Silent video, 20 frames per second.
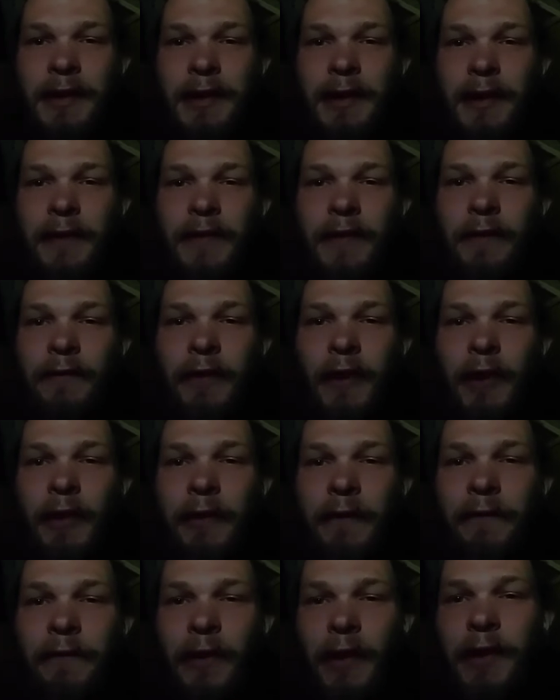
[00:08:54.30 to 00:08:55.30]
It's a
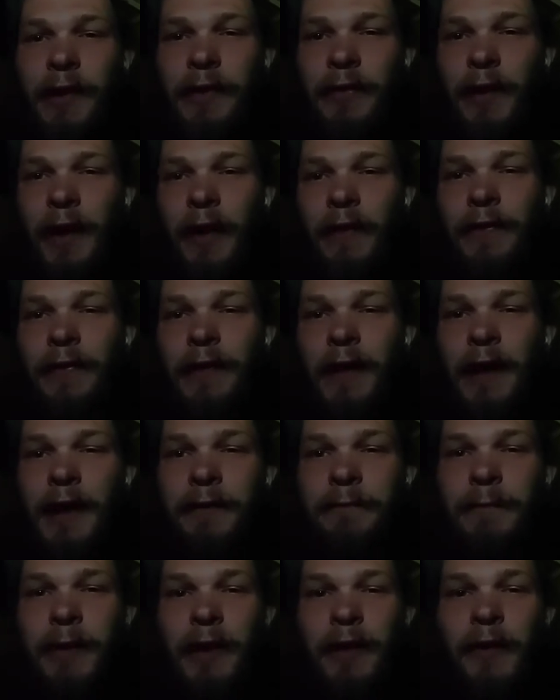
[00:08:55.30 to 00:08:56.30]
very funny thought that
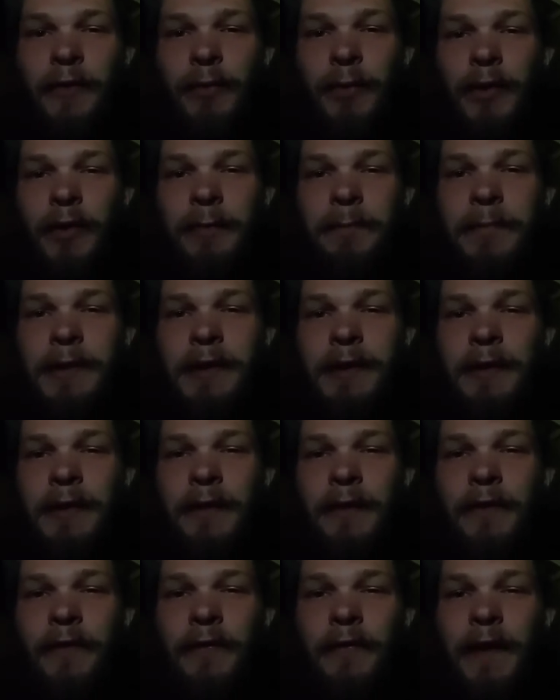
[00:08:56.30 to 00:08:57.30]
if bears were
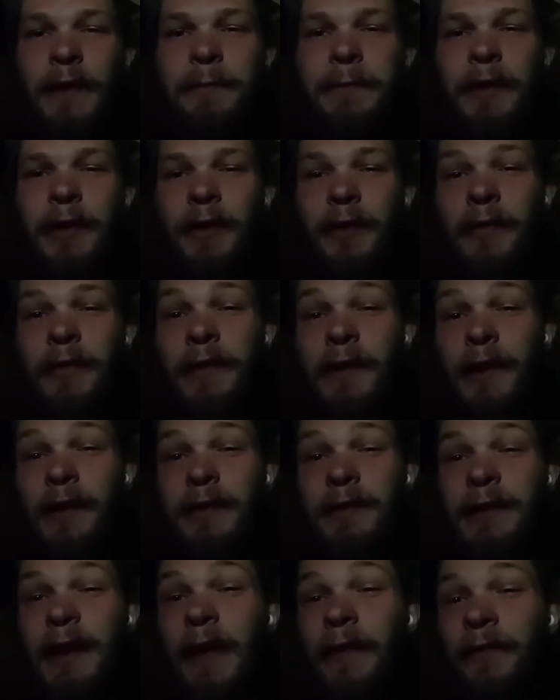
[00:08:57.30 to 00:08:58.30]
bees, they'd build their
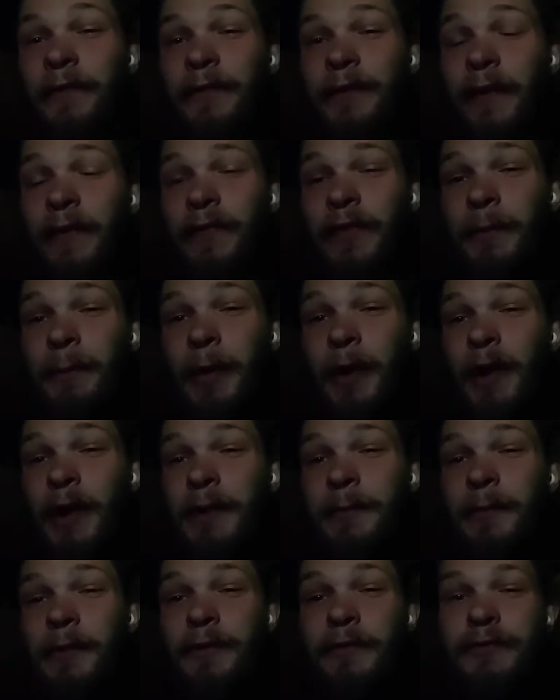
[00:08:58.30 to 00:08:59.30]
nests at the
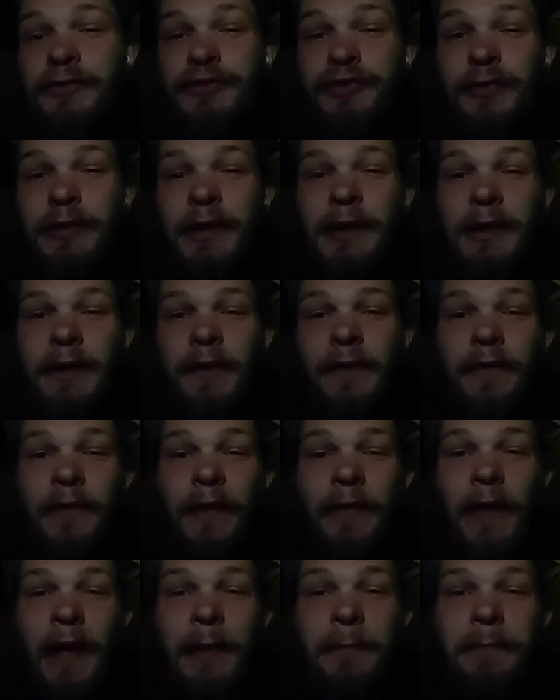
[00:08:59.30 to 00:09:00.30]
bottom of trees,
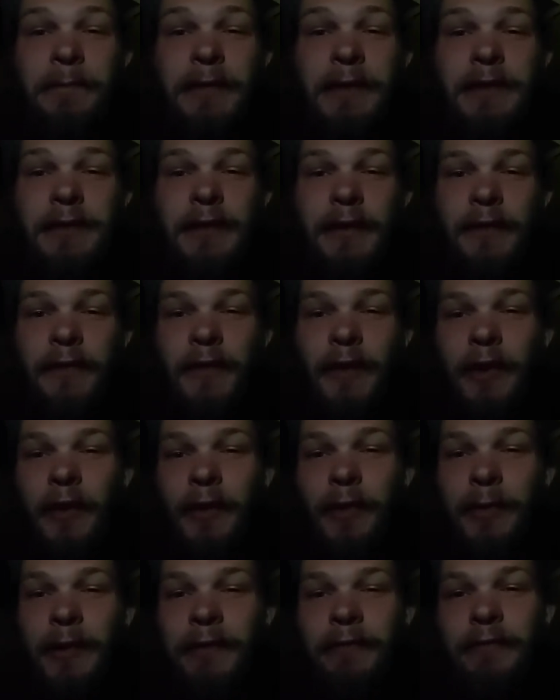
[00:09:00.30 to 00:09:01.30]
and that being
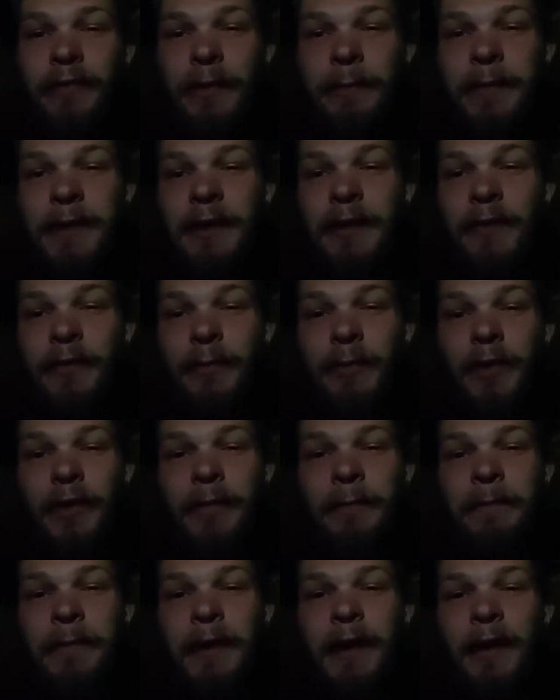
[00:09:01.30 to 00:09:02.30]
so, if the bees were
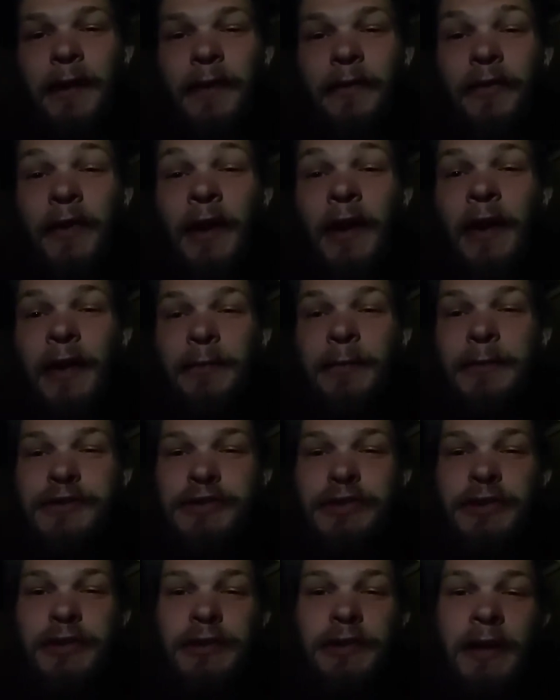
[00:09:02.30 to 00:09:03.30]
bears, we
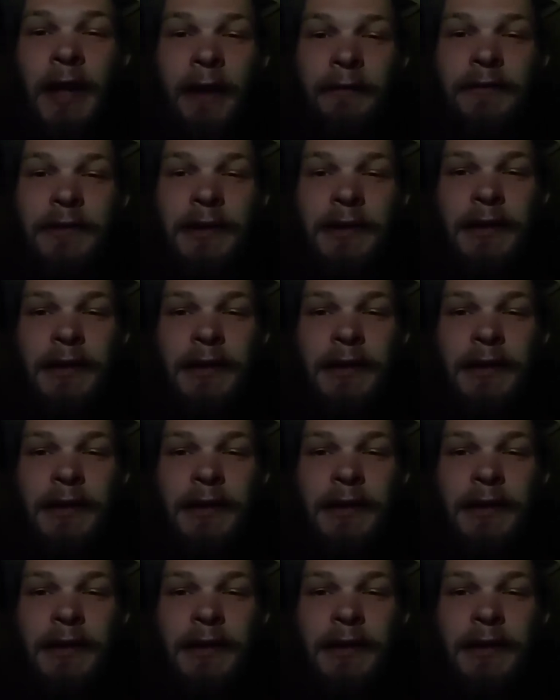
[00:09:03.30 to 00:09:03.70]
shouldn't have to